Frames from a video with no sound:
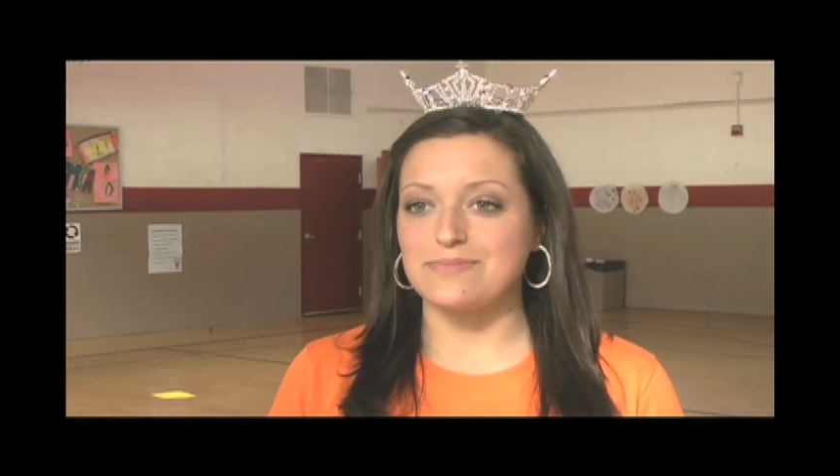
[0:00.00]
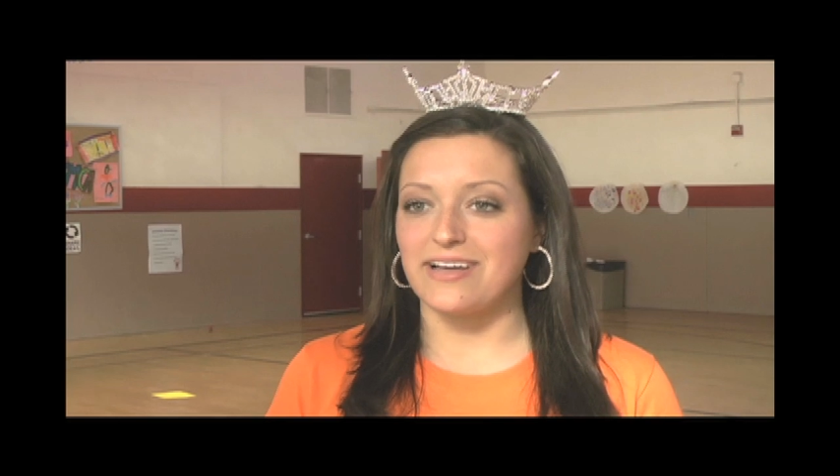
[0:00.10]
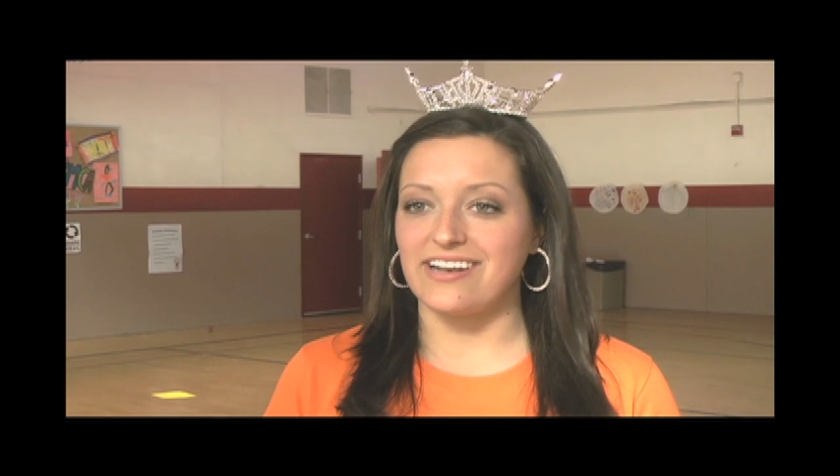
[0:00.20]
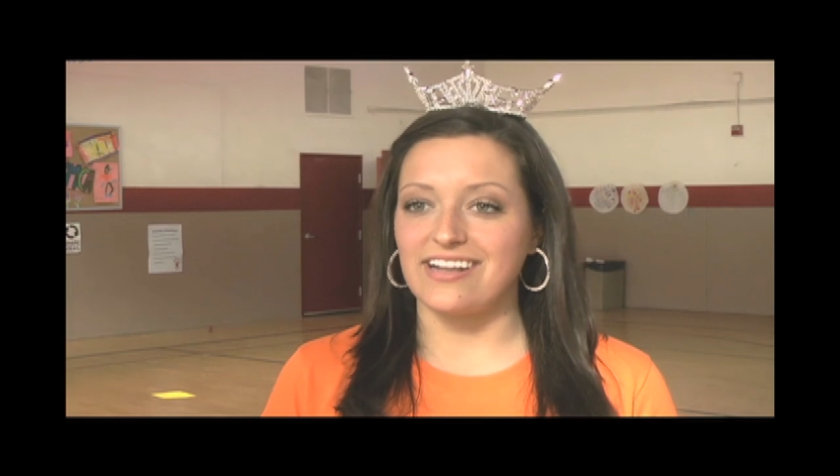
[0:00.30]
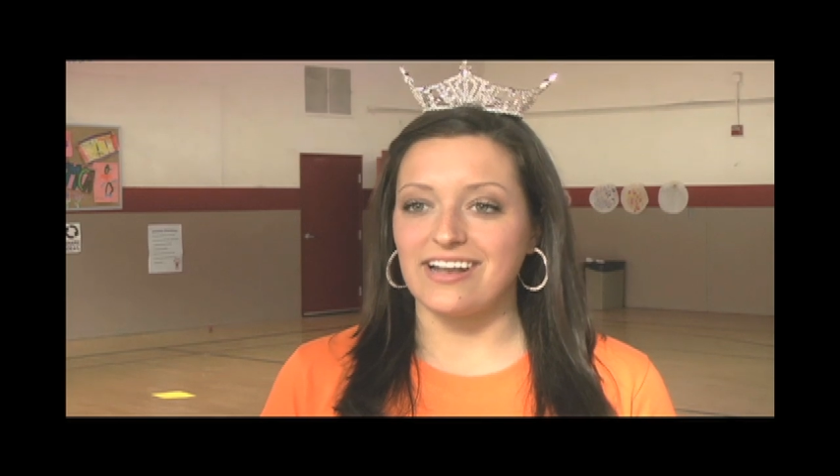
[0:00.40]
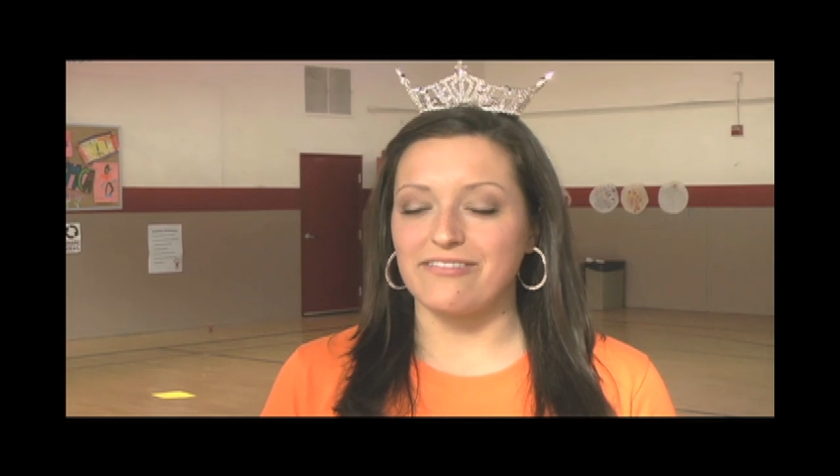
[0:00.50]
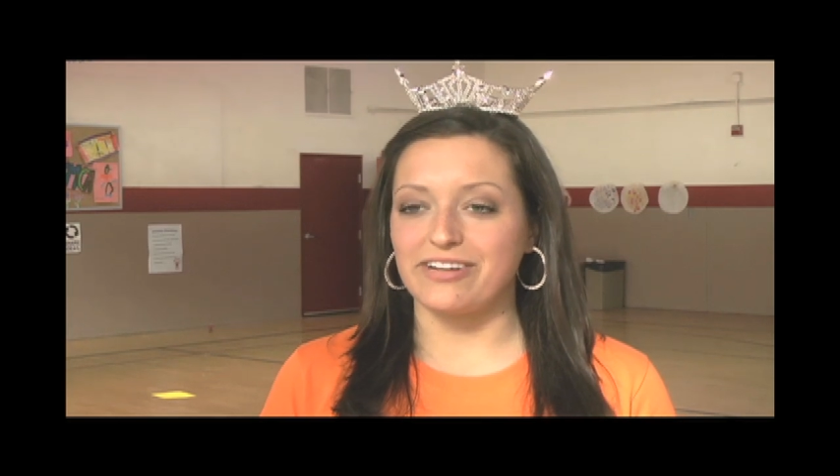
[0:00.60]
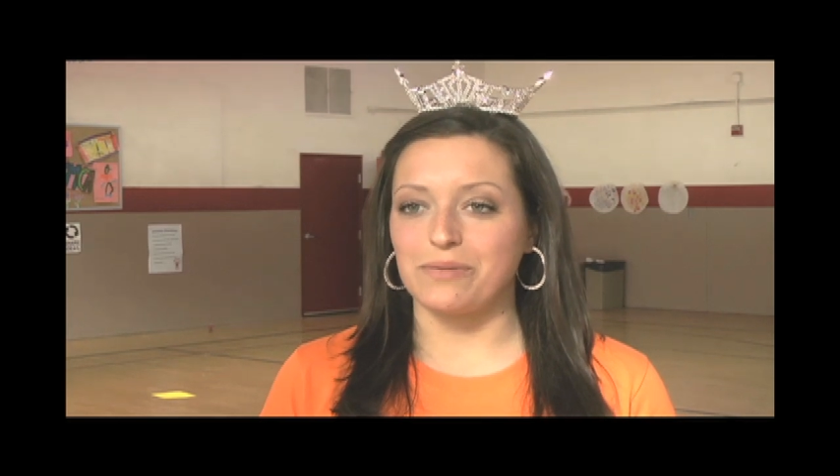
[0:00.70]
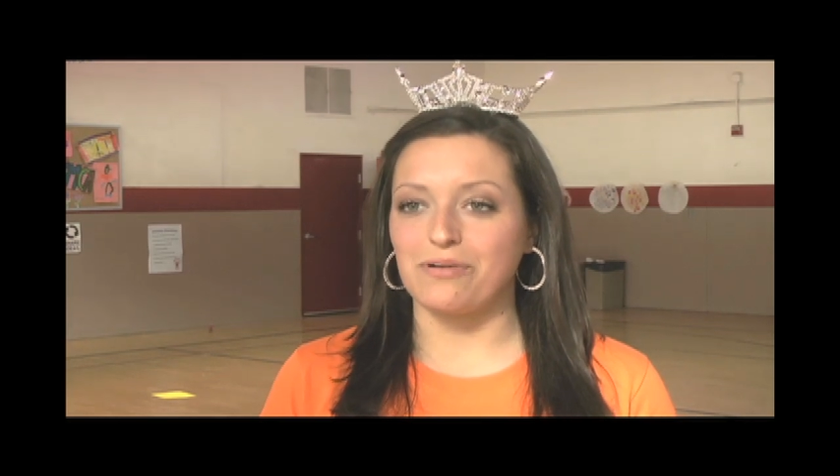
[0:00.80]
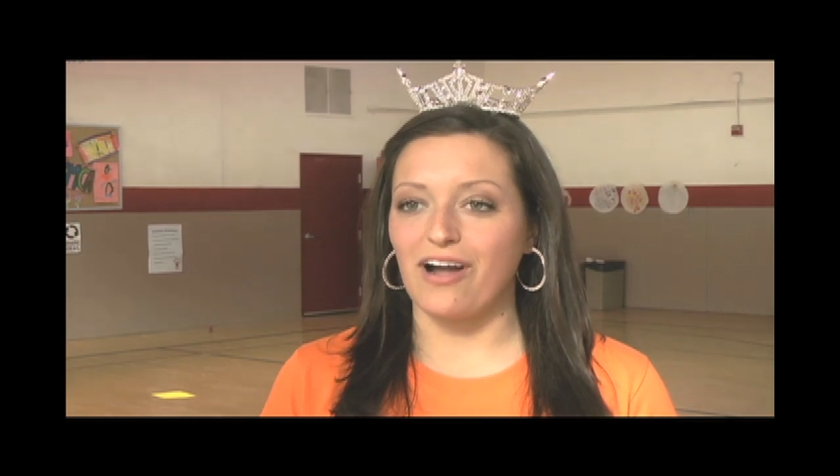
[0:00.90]
been in every
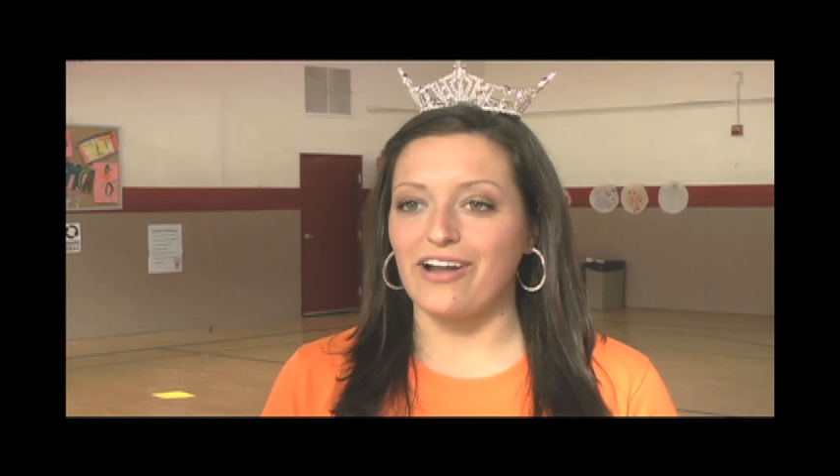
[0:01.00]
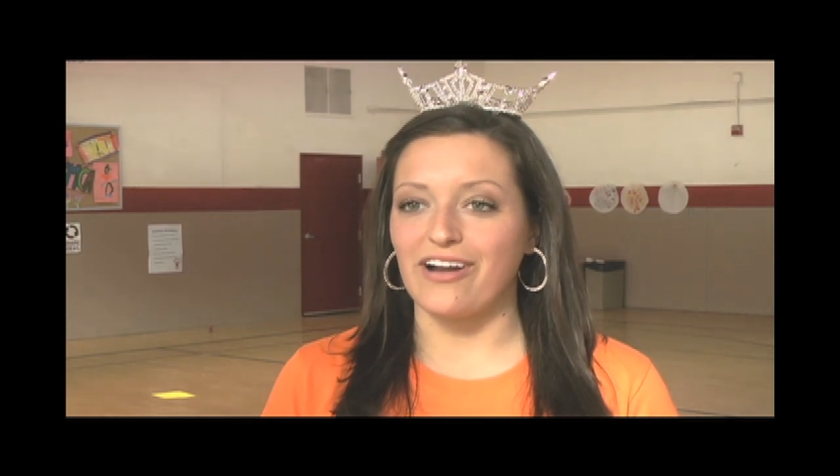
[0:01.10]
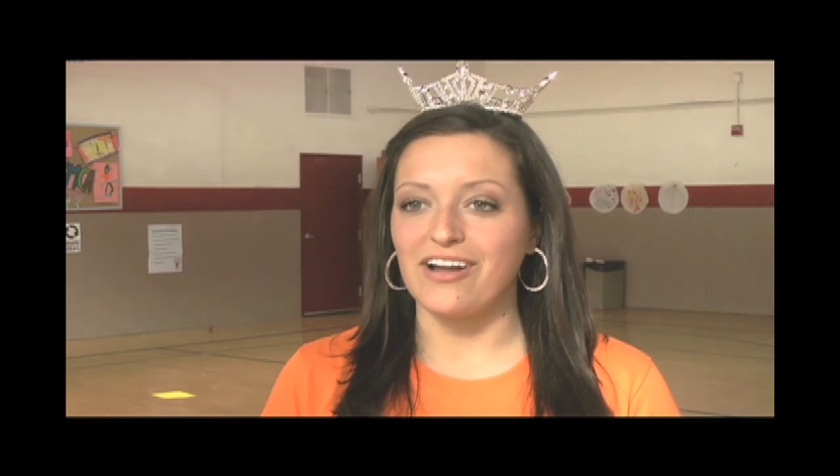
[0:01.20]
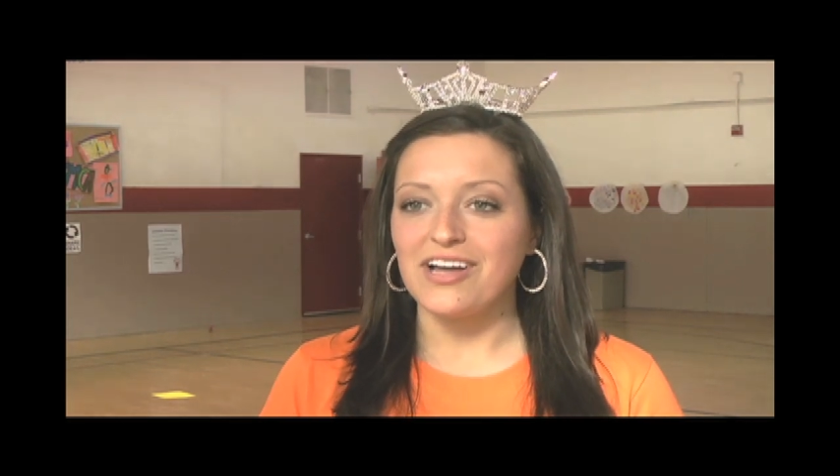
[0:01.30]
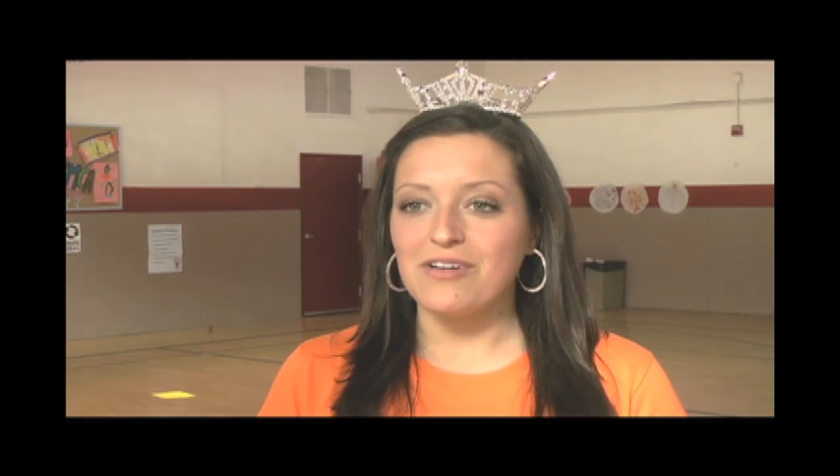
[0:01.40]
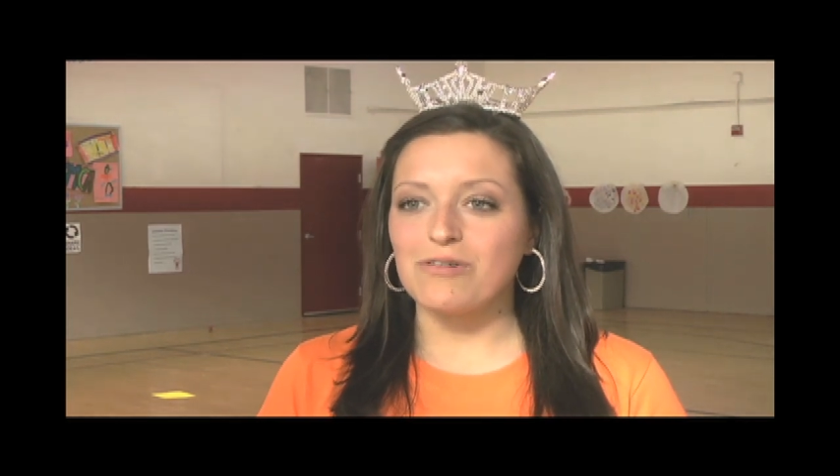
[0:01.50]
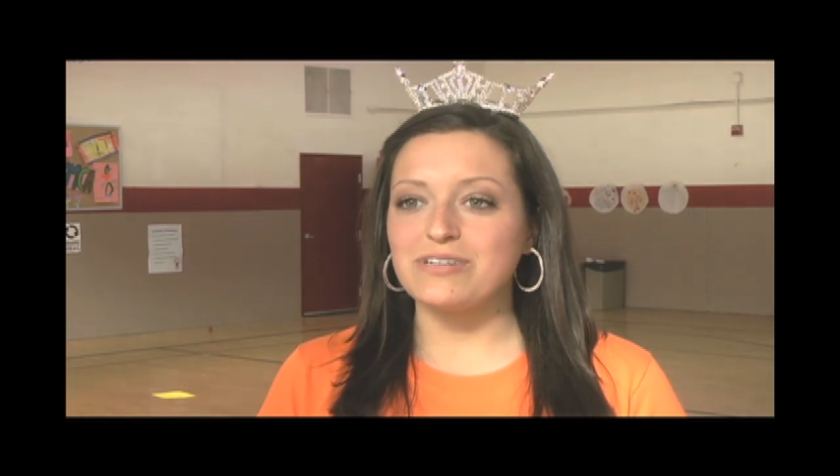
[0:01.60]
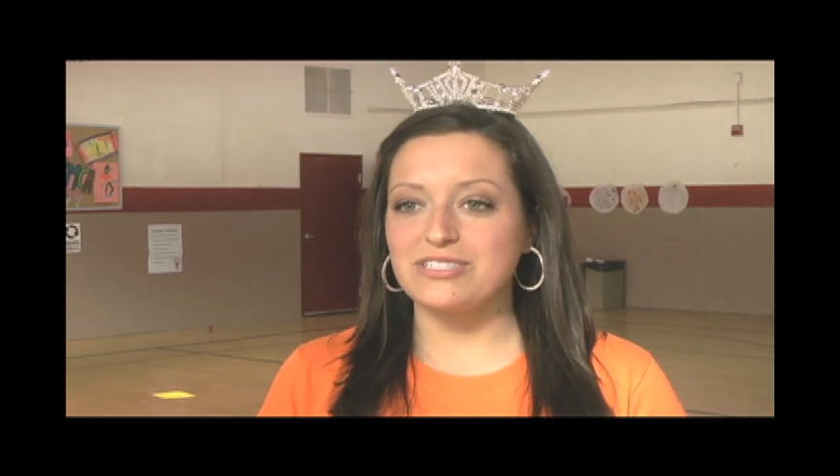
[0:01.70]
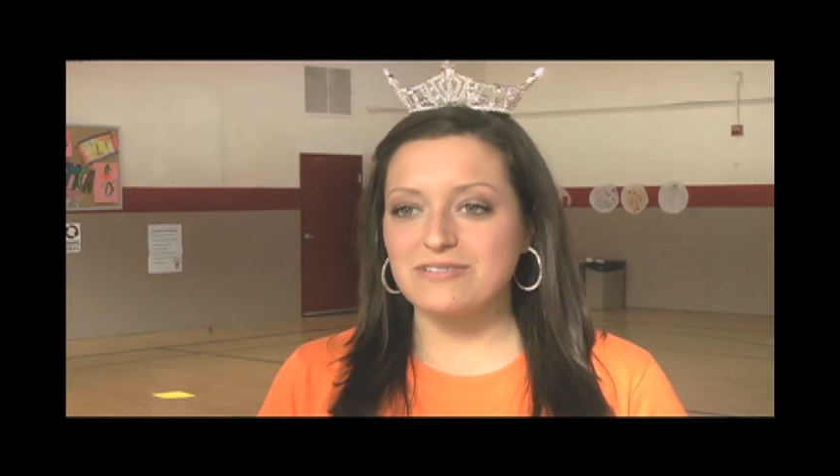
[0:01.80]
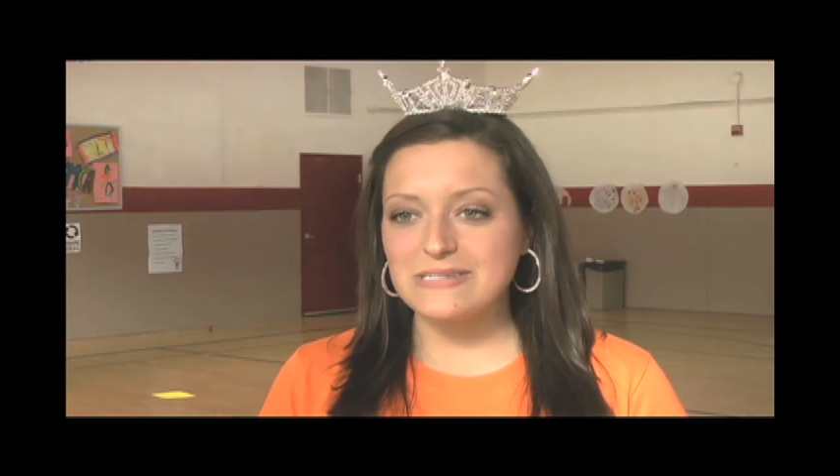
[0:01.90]
year prior. What
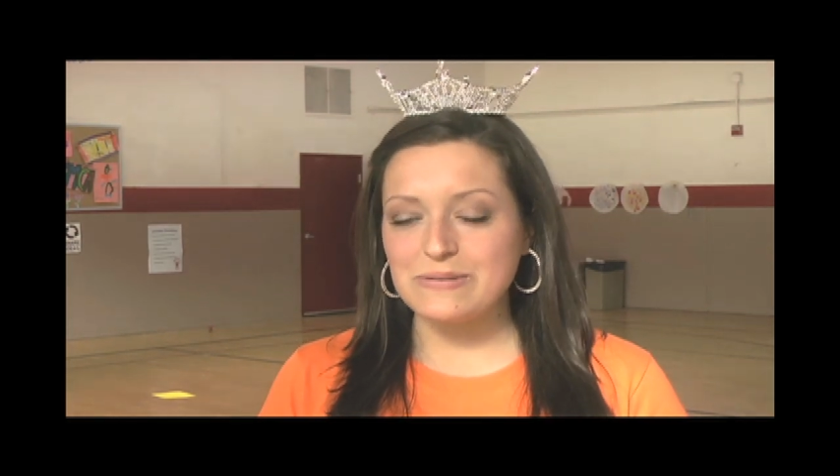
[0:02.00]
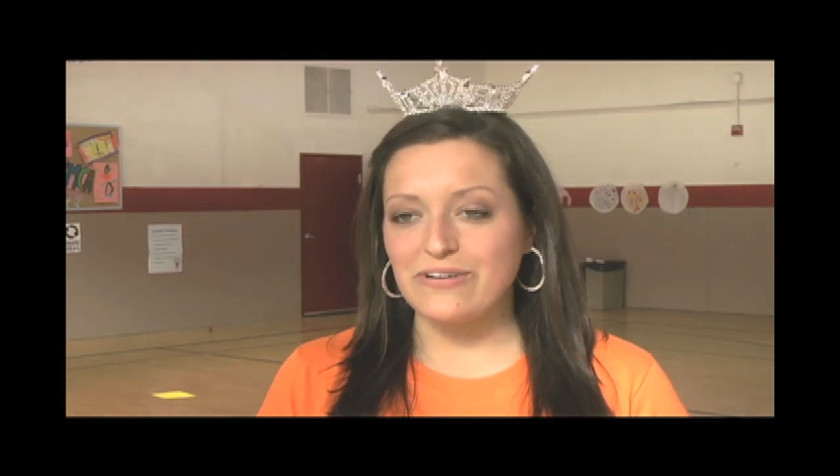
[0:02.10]
we do is we